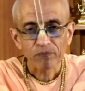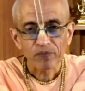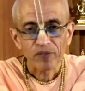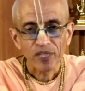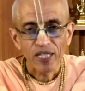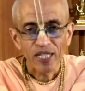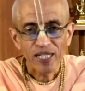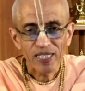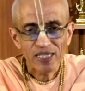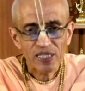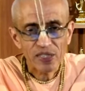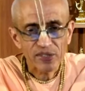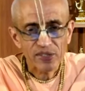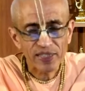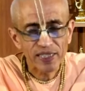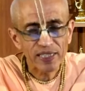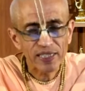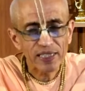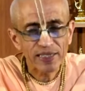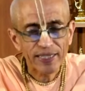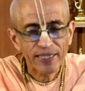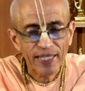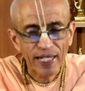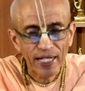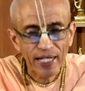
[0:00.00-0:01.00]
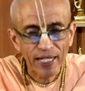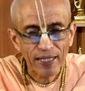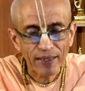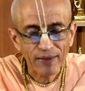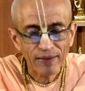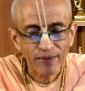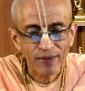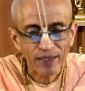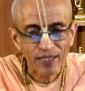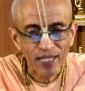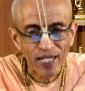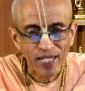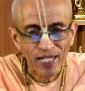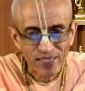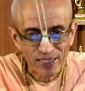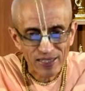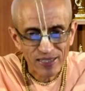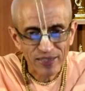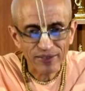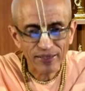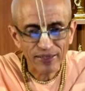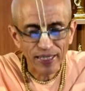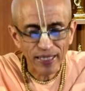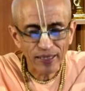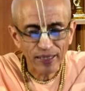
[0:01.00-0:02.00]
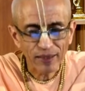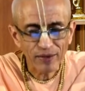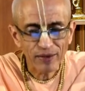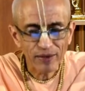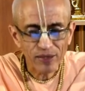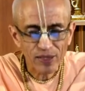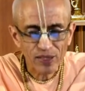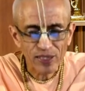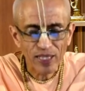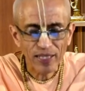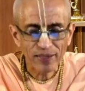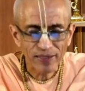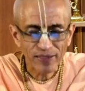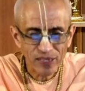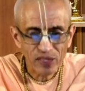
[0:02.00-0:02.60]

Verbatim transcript: I still can ascertain the sun